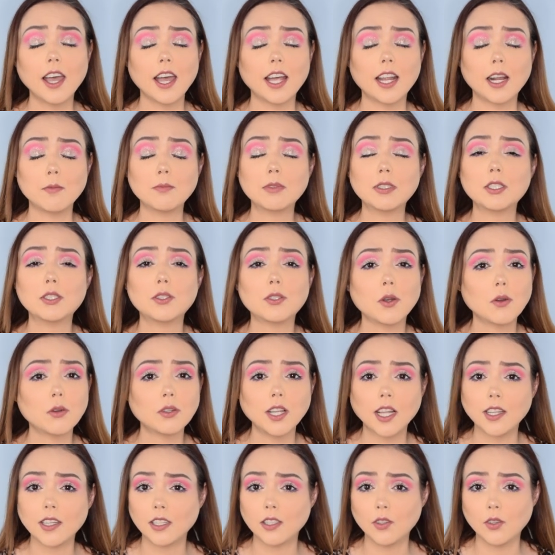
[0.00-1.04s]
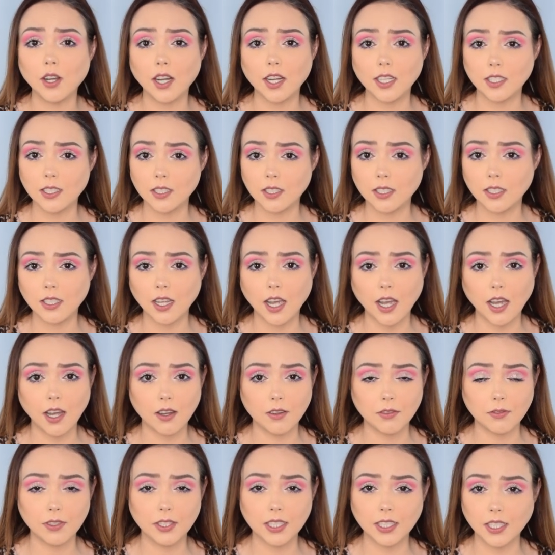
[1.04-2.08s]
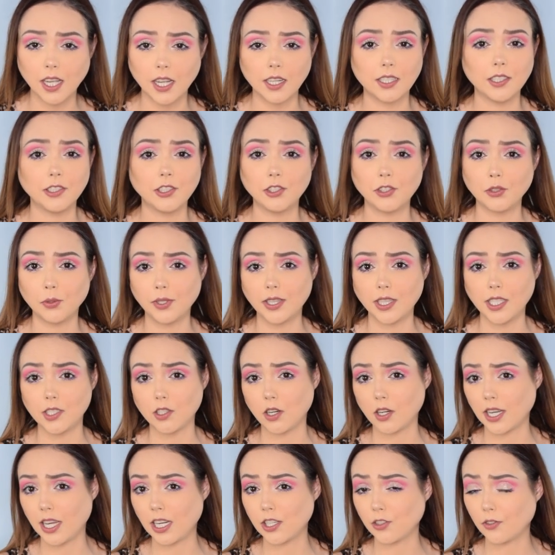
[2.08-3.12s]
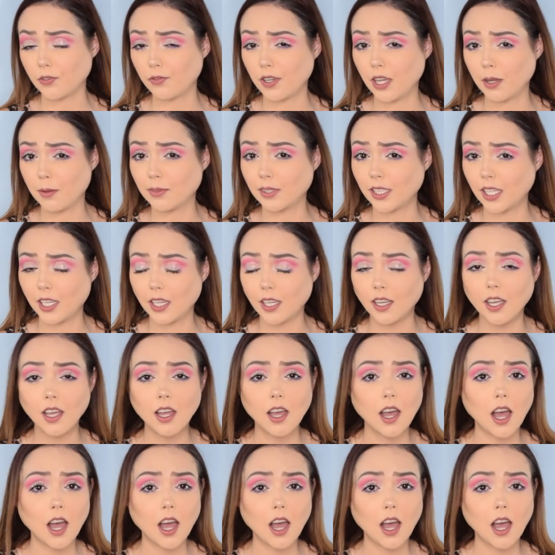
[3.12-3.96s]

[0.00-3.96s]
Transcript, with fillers: And I'm so glad that you guys have decided to join the Dark Angel family.